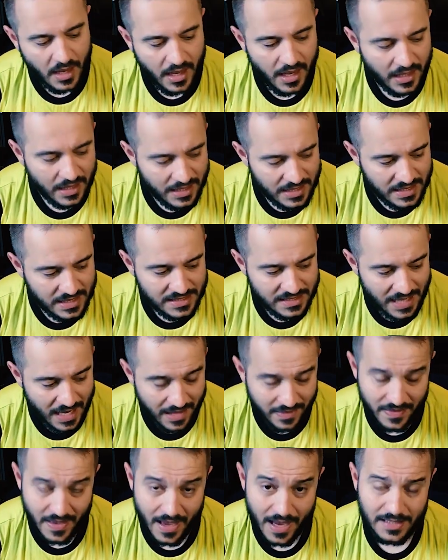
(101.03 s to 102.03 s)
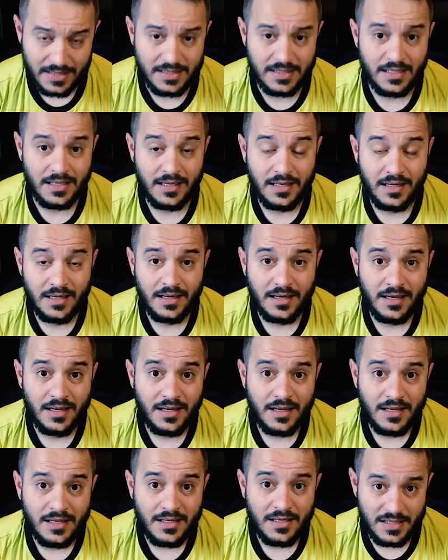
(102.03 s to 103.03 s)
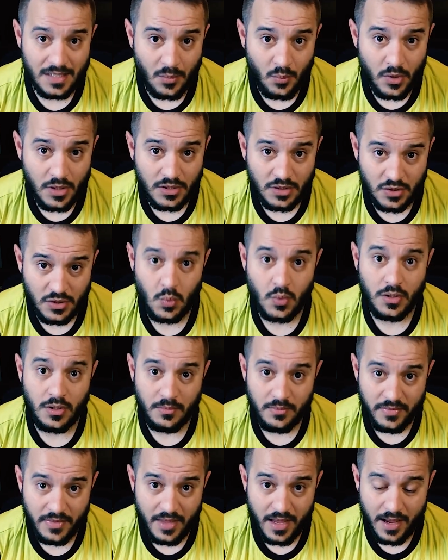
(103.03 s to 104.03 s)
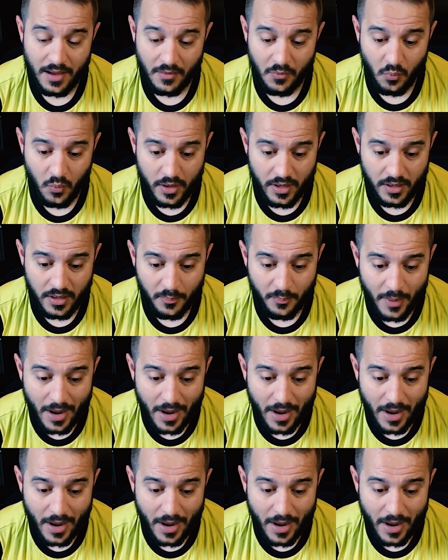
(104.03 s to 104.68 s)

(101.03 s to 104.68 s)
And he said that someone told him that when